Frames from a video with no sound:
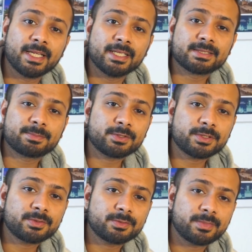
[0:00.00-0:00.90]
Suppose
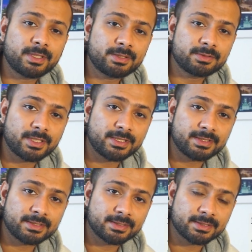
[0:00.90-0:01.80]
if you've been to
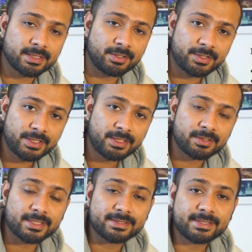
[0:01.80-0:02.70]
any country or
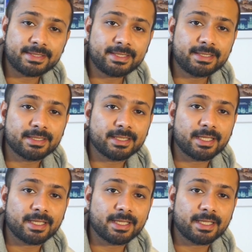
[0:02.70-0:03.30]
any city,